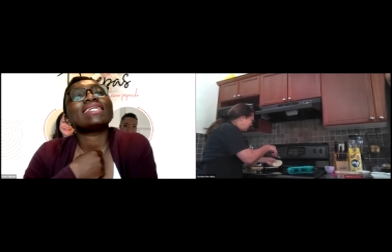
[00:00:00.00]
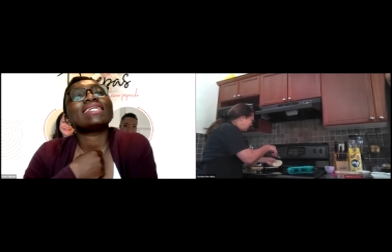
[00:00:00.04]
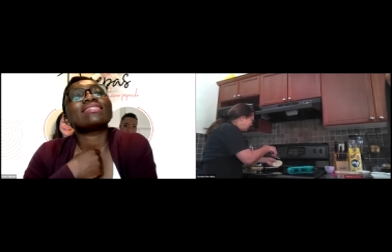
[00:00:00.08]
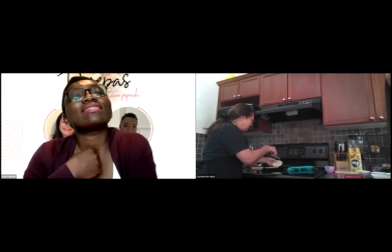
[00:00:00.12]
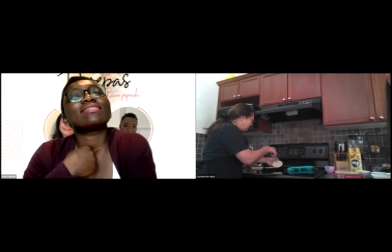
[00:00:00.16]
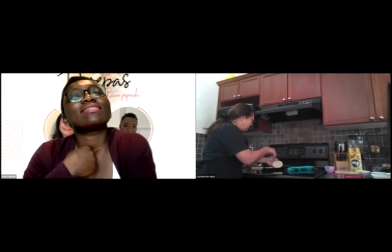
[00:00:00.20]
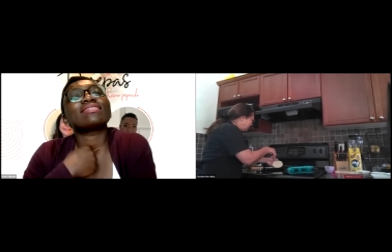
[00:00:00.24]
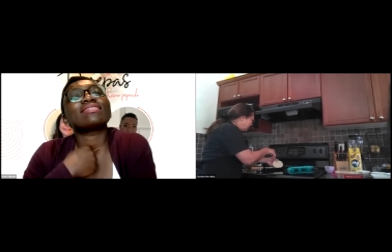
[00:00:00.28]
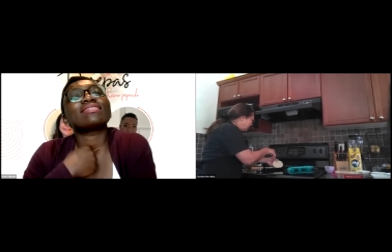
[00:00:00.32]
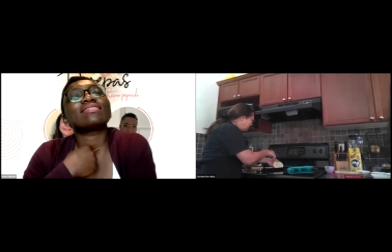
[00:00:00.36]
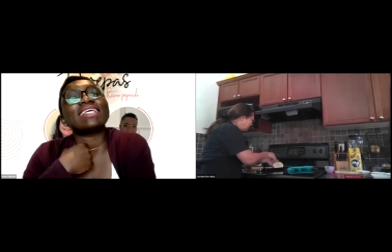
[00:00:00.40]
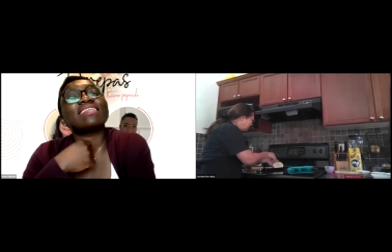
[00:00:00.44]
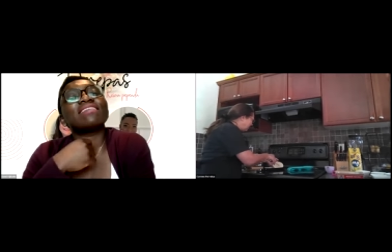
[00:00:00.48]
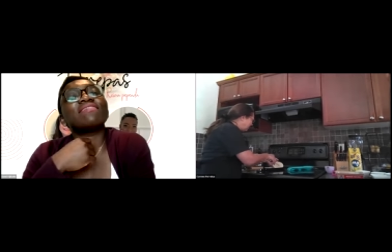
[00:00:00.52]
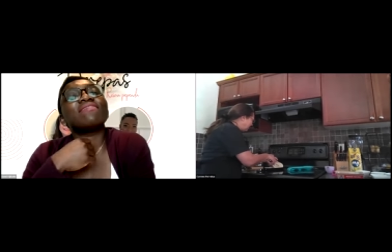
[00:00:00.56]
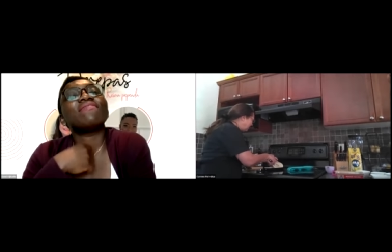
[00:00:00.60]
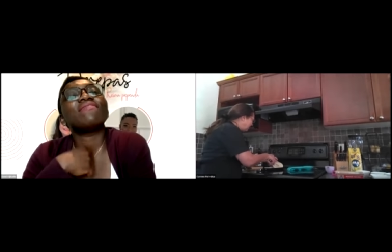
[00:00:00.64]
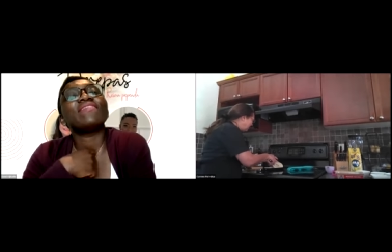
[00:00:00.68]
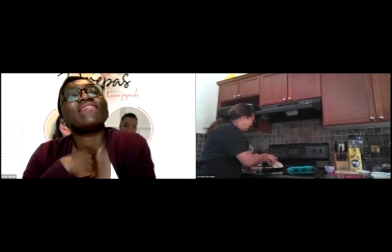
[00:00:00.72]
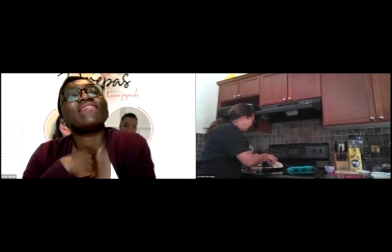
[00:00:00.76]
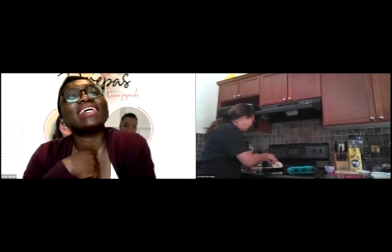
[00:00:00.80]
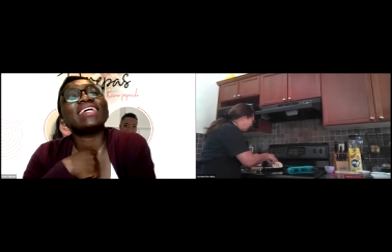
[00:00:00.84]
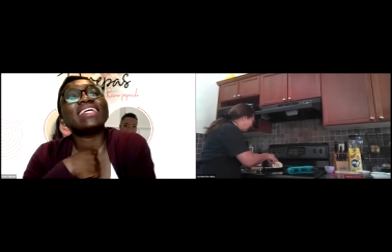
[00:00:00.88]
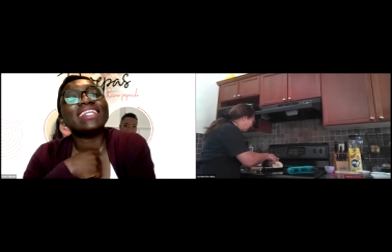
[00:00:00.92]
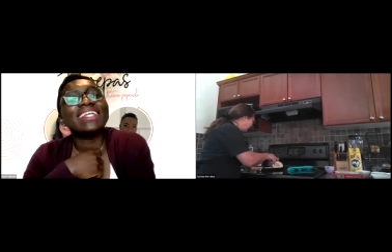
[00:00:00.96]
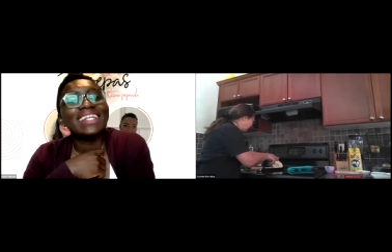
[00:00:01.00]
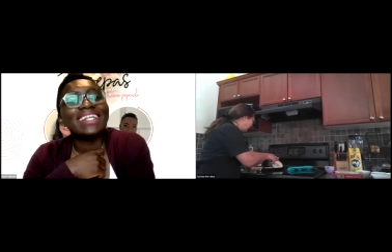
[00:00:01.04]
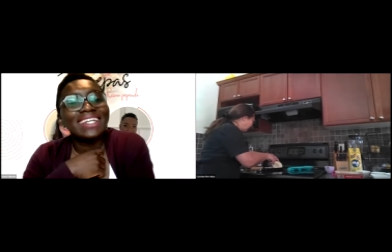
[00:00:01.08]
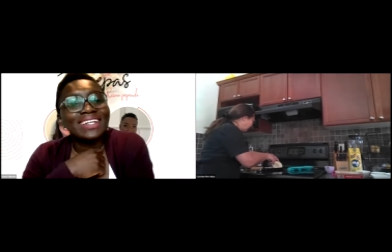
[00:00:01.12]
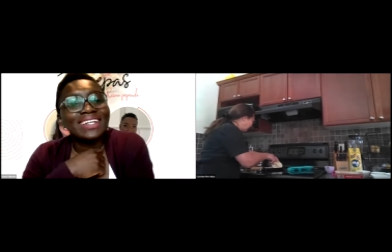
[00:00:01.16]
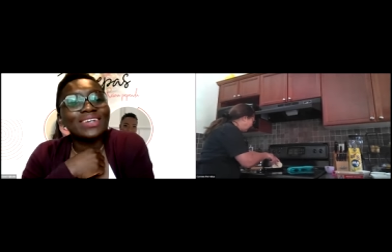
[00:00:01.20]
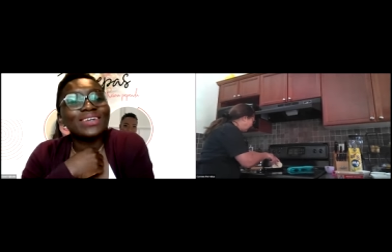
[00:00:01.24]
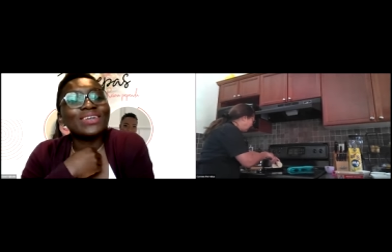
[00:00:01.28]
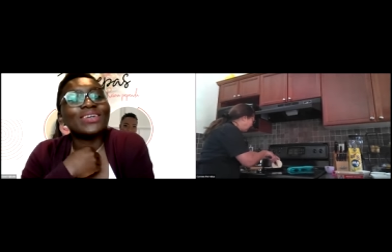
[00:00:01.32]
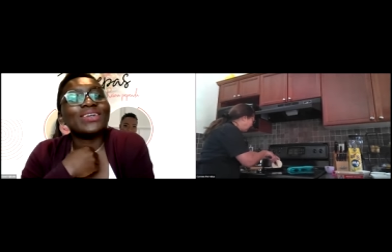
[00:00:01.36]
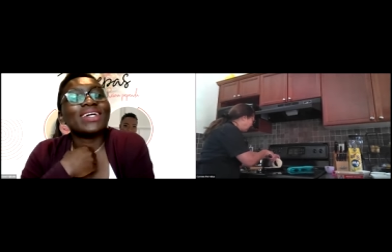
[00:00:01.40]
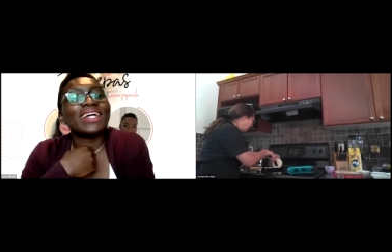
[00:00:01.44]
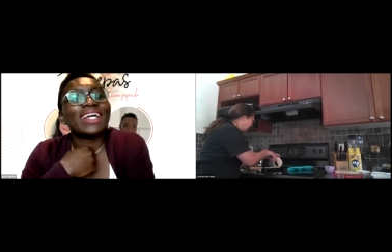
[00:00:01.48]
i see the
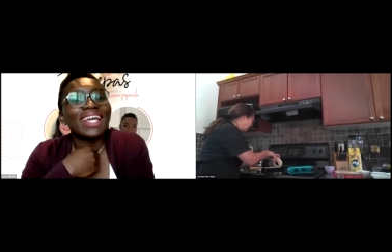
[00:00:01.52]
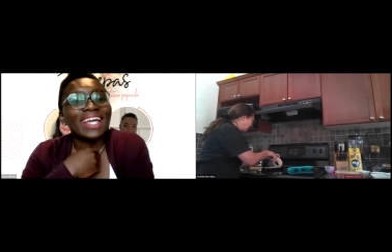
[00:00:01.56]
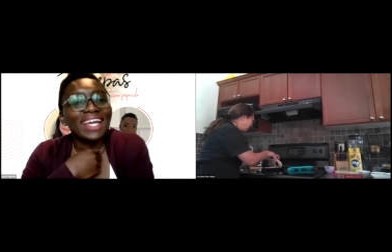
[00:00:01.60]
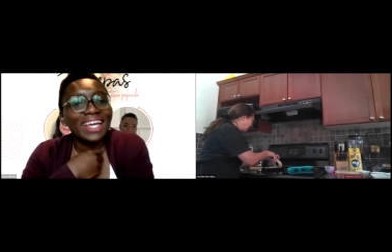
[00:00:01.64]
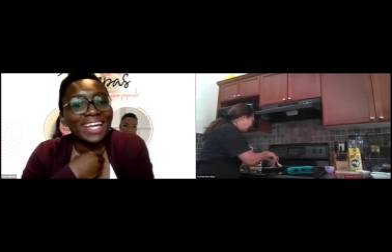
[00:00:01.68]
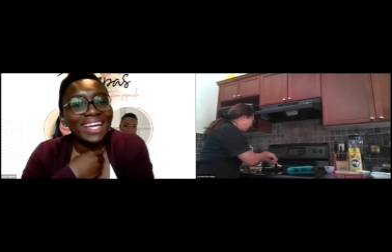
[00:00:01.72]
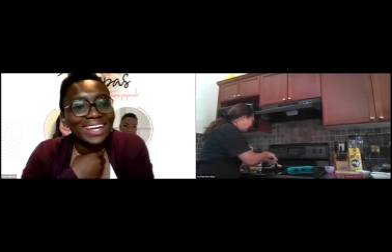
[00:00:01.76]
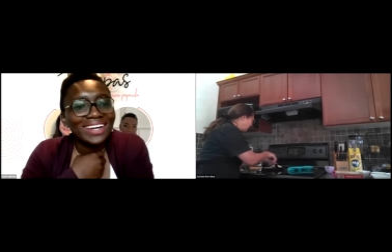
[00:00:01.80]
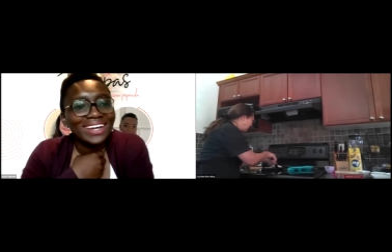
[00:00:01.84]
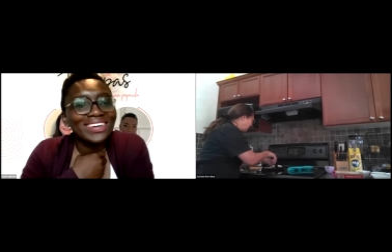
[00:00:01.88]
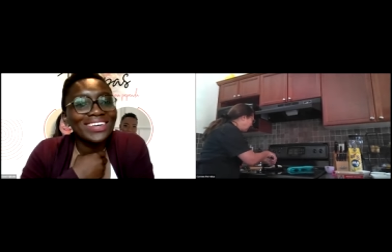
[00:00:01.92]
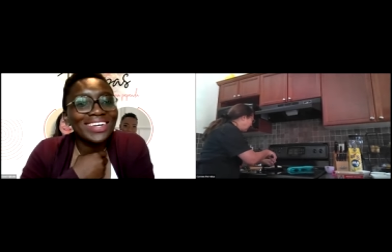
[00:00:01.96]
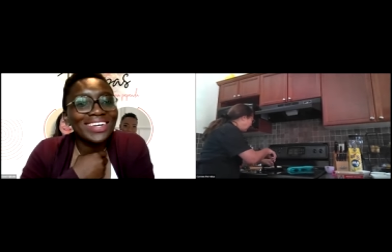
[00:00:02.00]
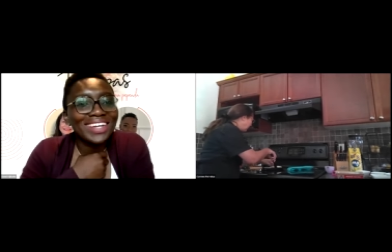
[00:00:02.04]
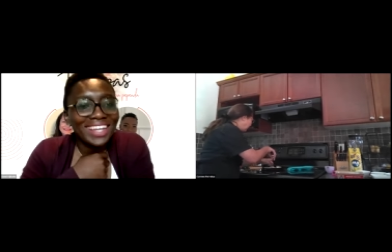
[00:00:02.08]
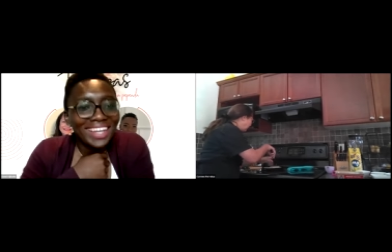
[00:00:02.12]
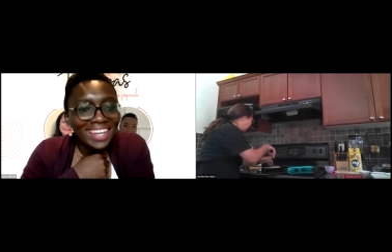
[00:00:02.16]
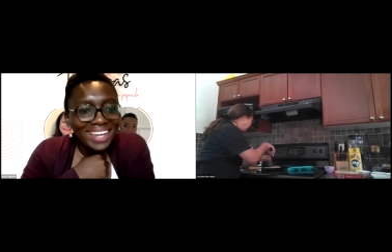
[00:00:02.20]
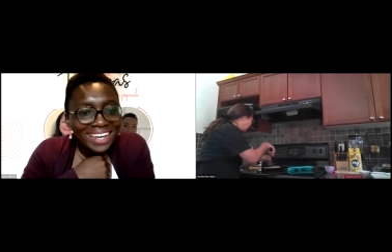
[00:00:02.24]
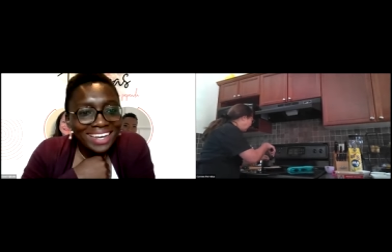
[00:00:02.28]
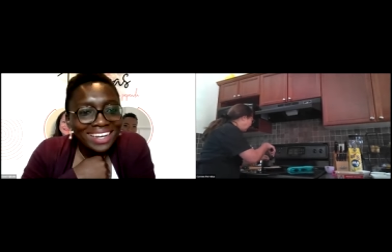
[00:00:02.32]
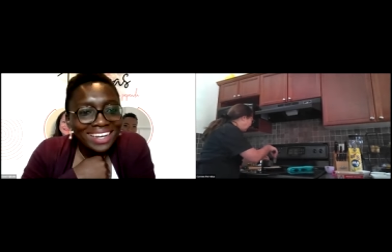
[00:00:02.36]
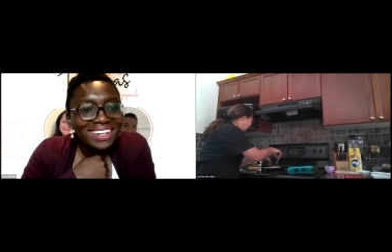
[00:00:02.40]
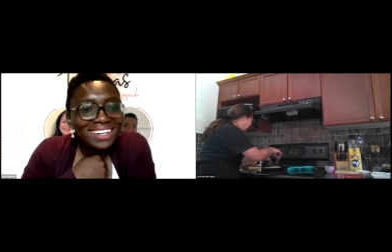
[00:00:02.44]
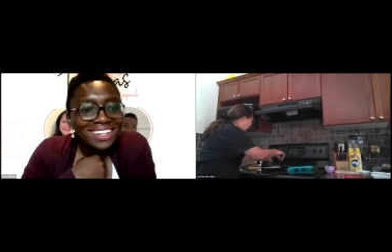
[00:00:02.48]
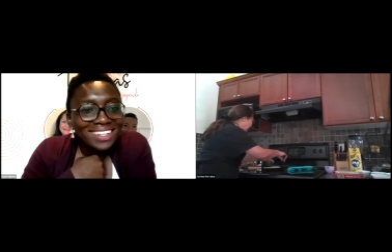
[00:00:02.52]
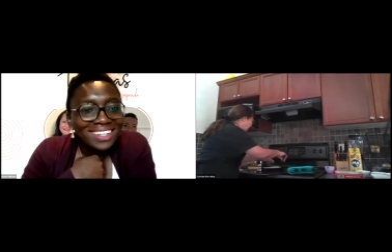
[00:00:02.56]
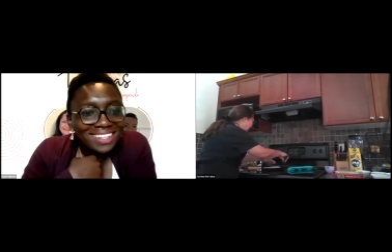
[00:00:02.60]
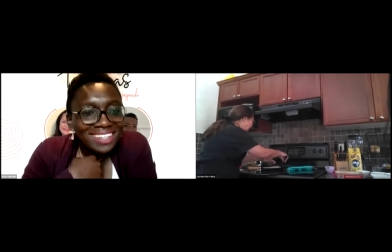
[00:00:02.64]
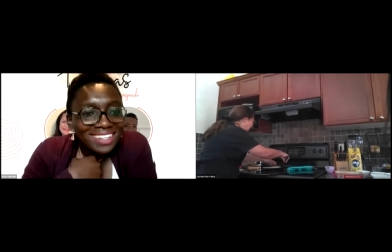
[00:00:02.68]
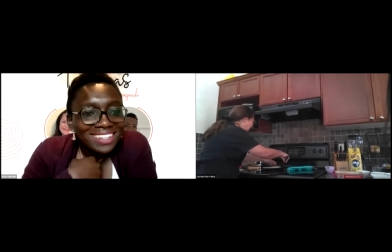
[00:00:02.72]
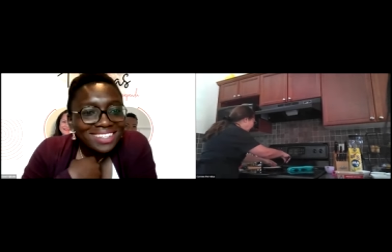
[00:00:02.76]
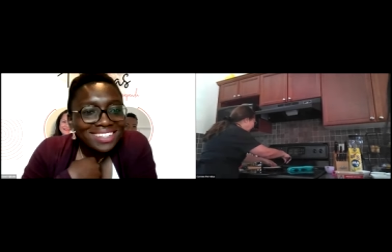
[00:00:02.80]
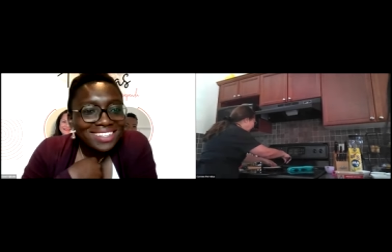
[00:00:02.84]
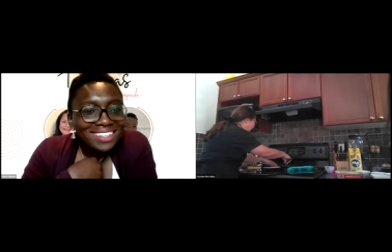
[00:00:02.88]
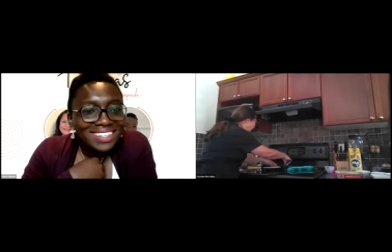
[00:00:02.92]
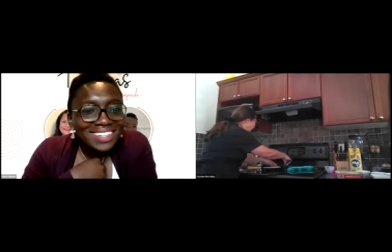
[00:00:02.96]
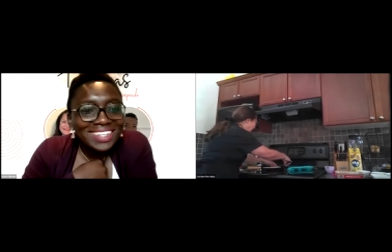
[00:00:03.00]
feeling okay okay
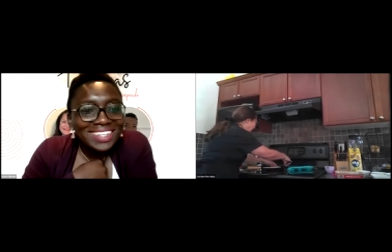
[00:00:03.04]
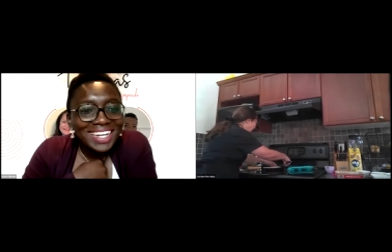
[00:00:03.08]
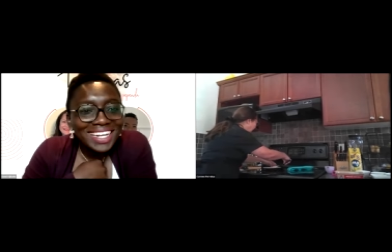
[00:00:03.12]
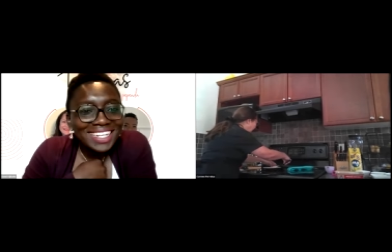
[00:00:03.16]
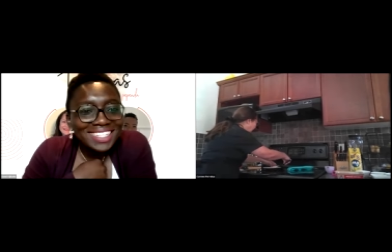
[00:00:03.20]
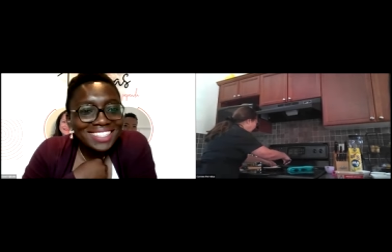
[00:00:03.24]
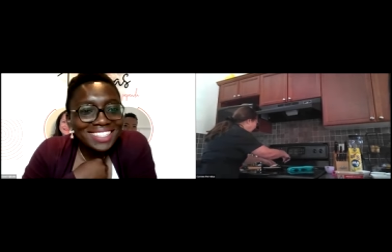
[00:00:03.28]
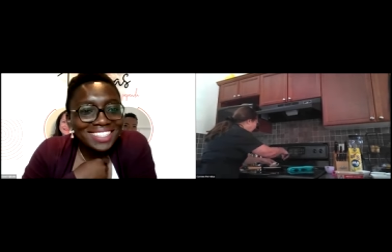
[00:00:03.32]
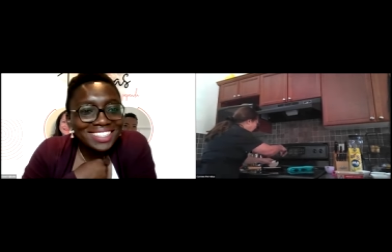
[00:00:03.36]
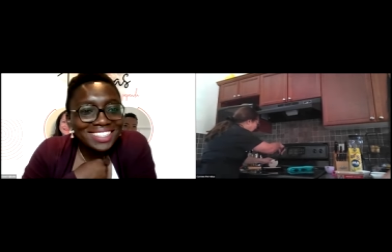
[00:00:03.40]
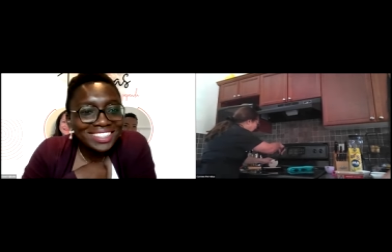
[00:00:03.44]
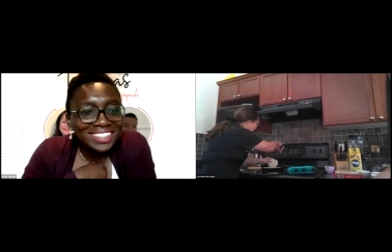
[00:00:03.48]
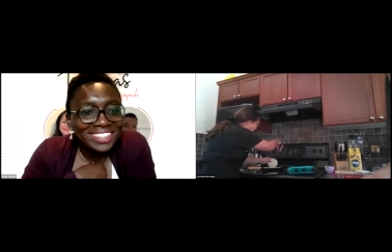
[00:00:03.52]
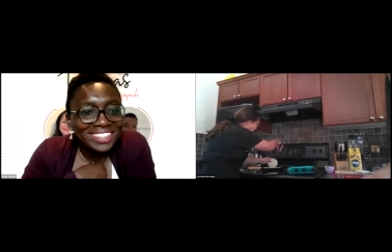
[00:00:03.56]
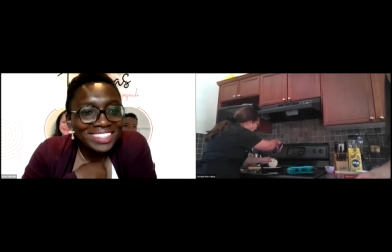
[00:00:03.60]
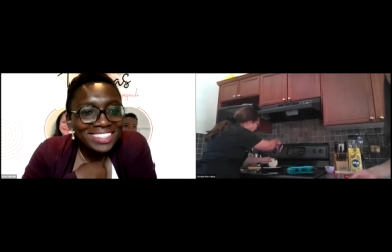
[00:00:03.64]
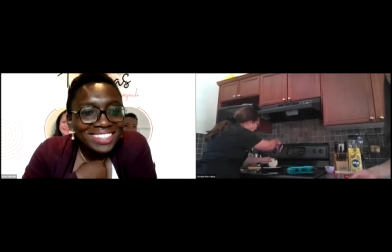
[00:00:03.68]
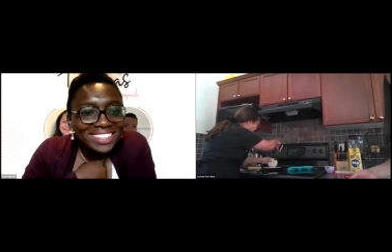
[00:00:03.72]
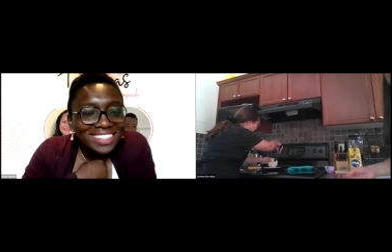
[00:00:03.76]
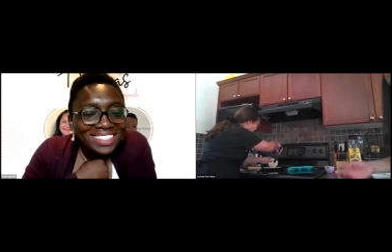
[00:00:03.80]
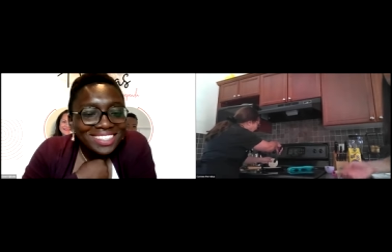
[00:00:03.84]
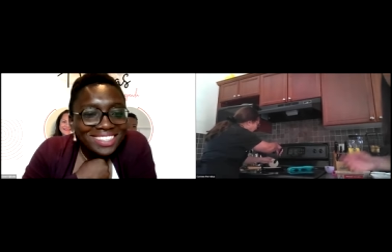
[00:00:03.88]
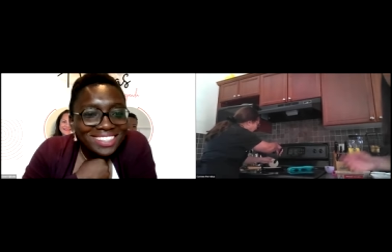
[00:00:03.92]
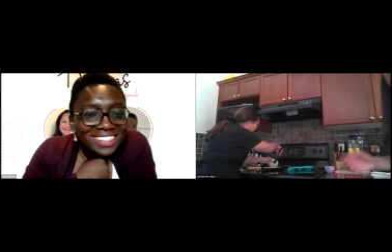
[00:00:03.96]
and oh, that's interesting